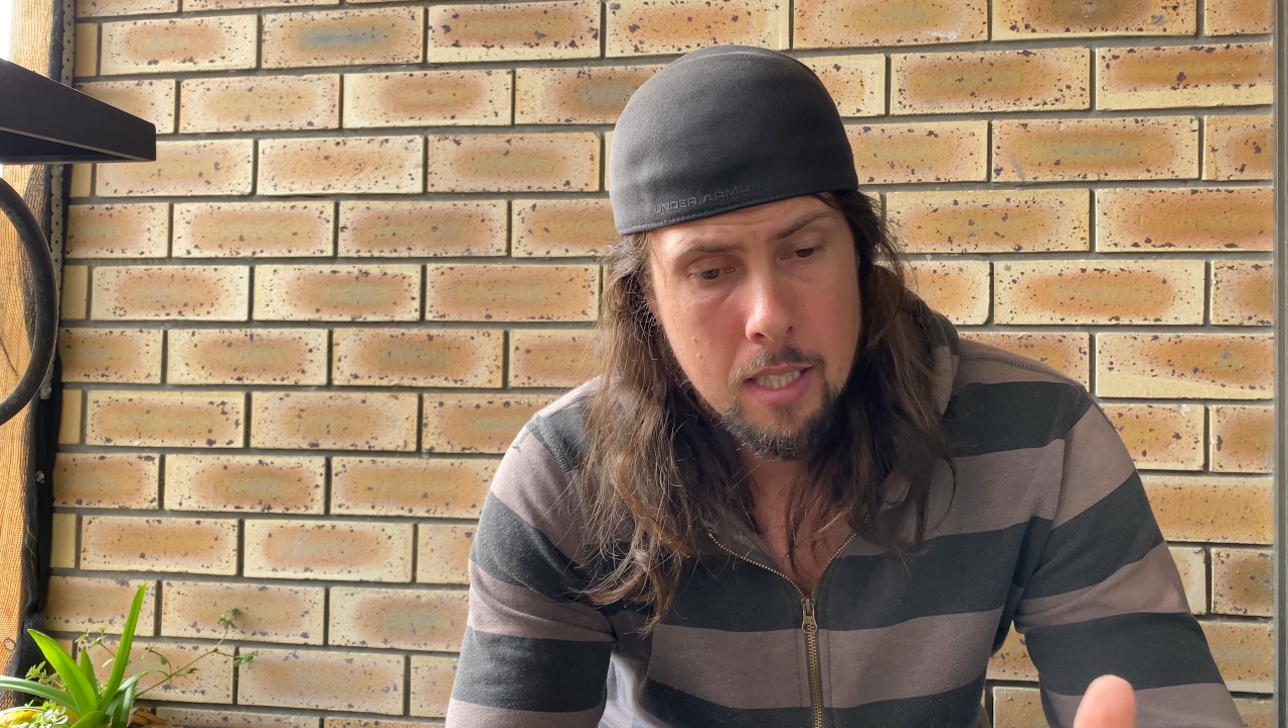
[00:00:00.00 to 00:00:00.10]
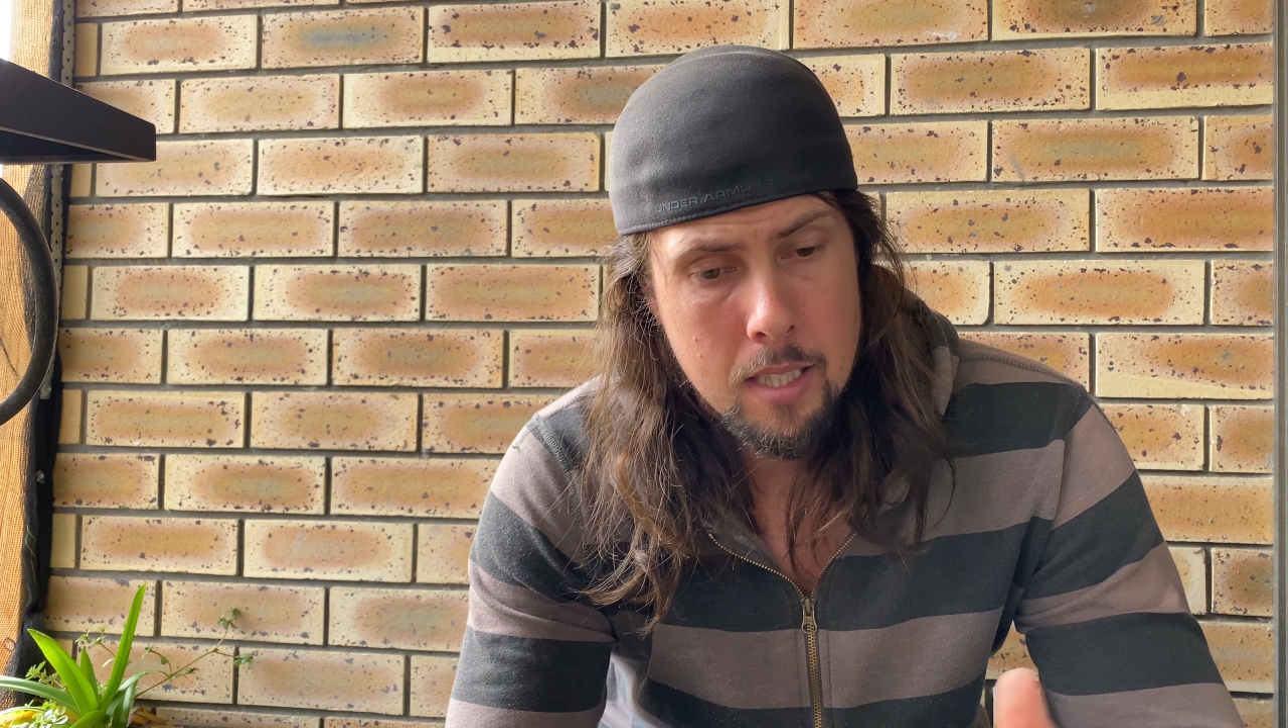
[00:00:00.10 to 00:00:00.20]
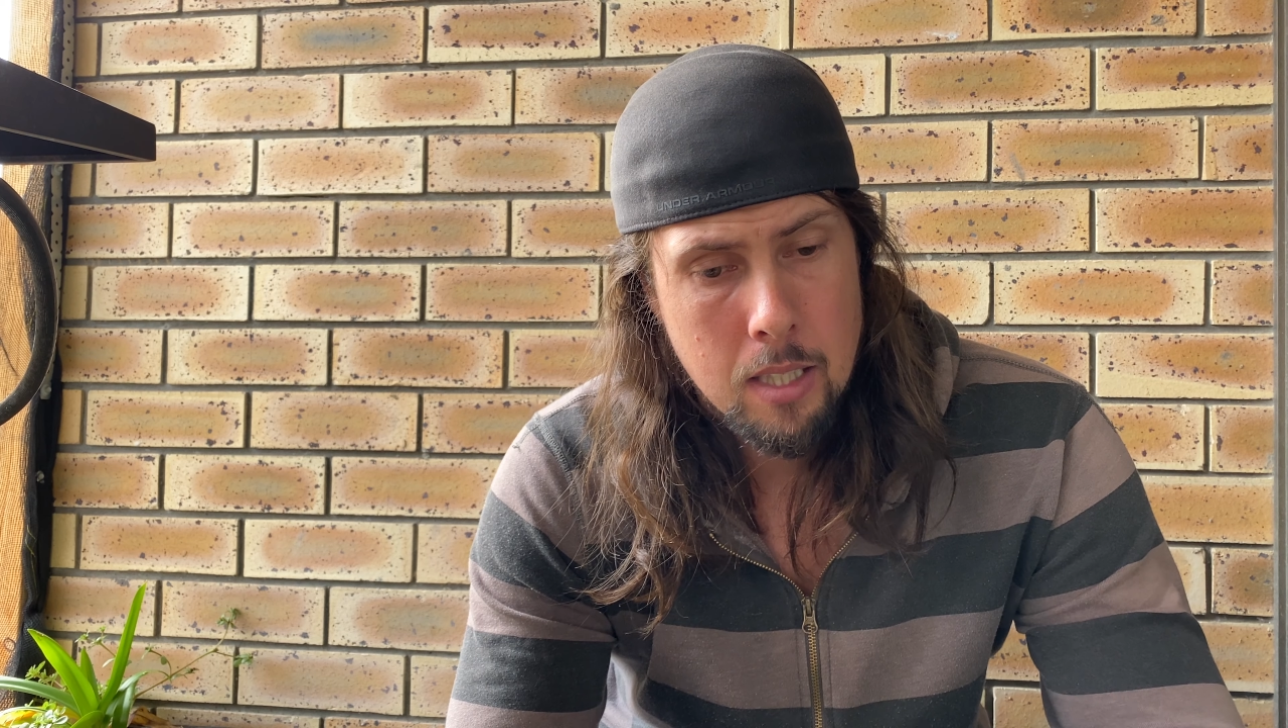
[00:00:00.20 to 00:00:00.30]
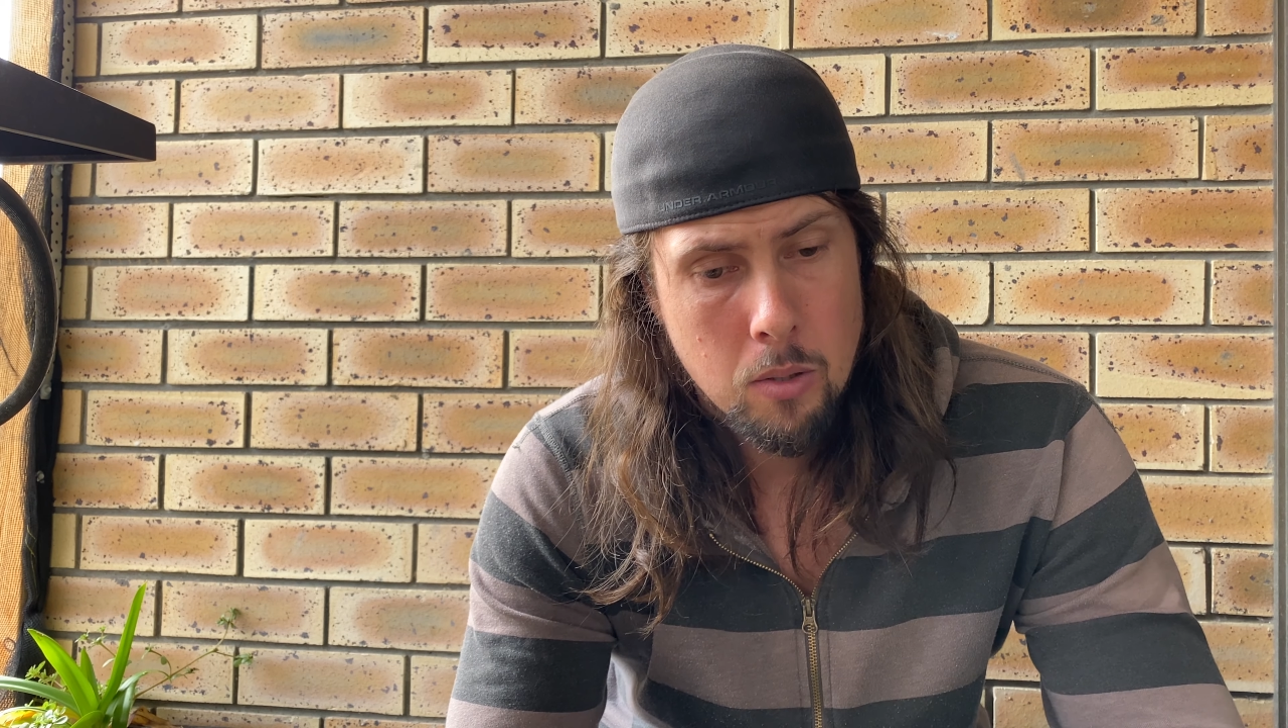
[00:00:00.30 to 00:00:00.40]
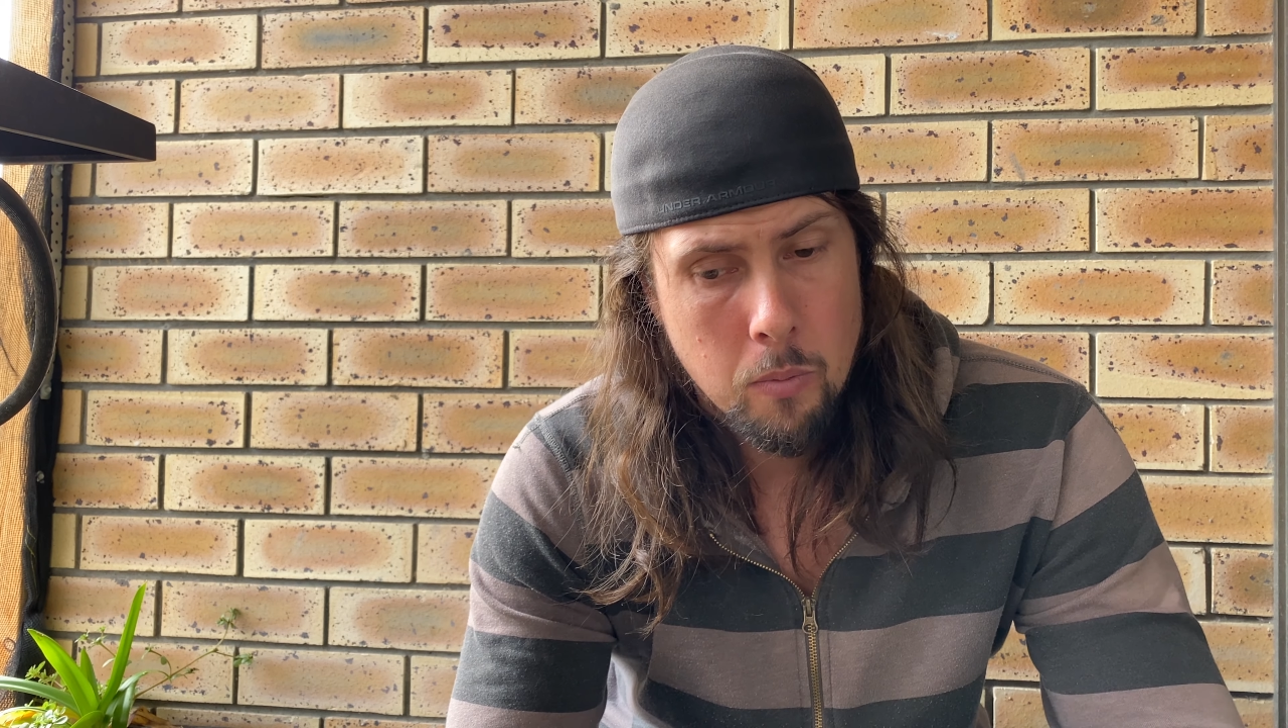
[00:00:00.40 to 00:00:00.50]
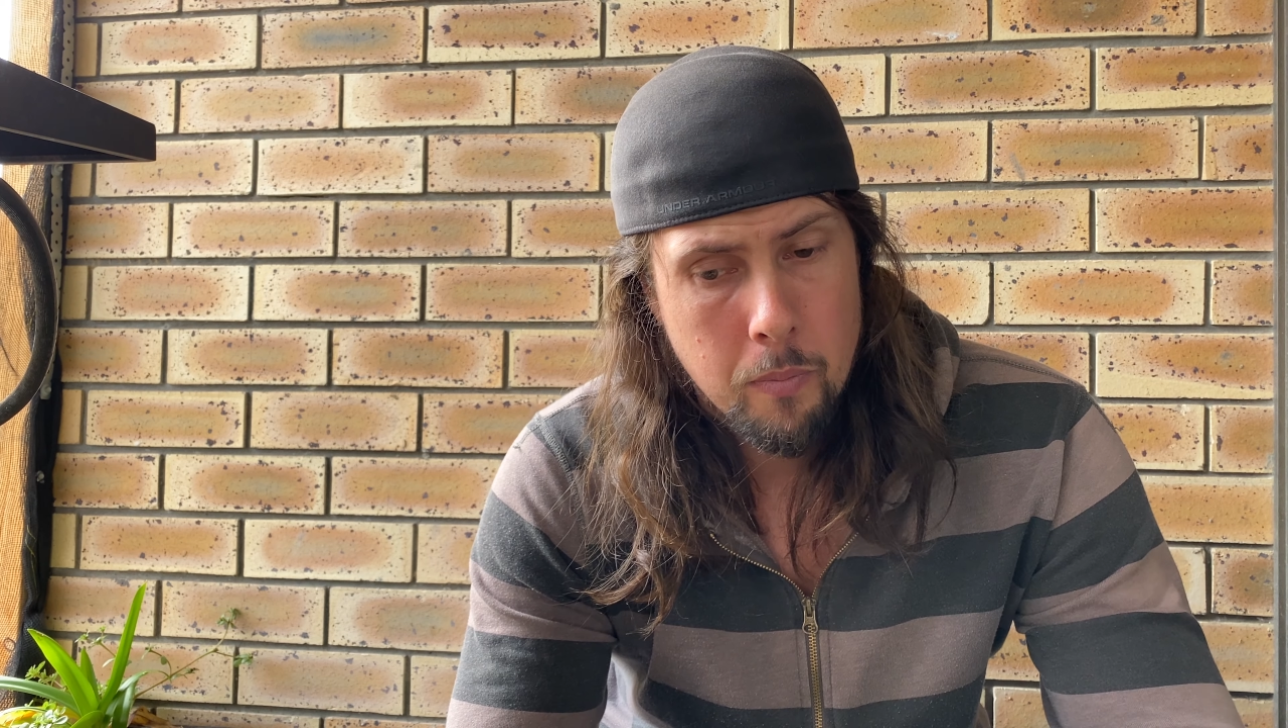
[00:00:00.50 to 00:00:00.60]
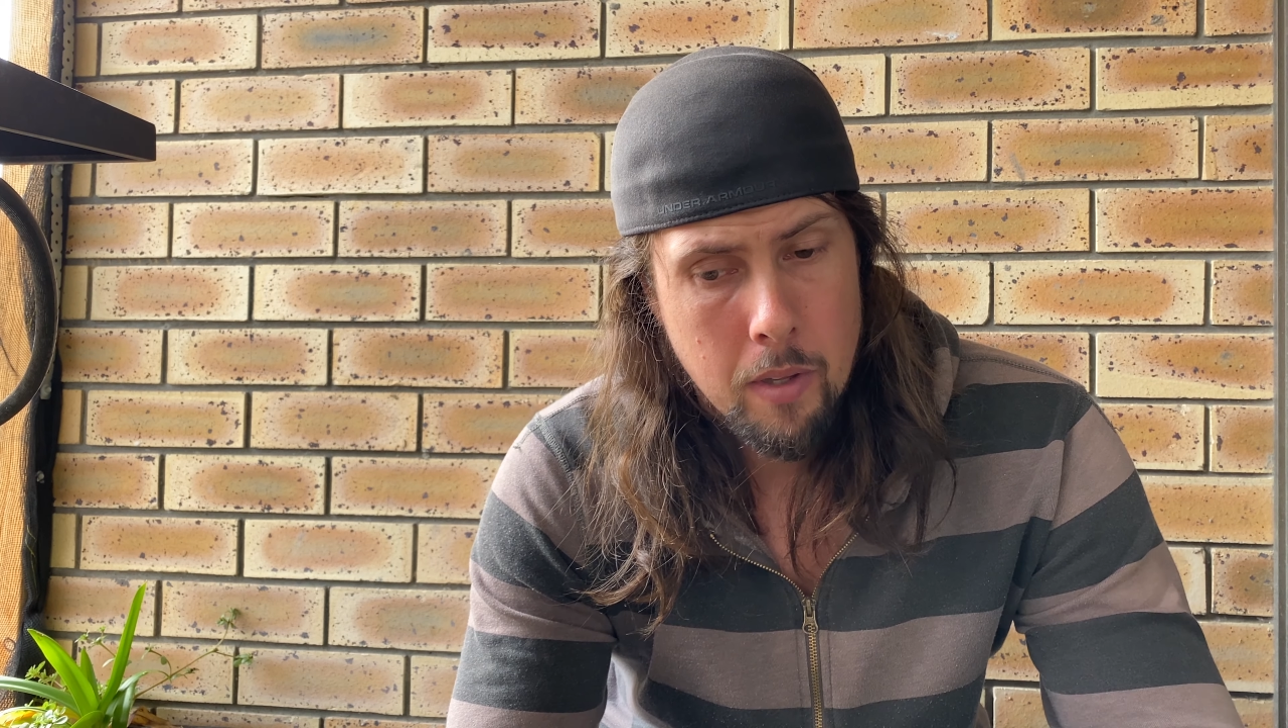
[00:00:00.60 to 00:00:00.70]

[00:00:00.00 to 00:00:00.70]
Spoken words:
the signal.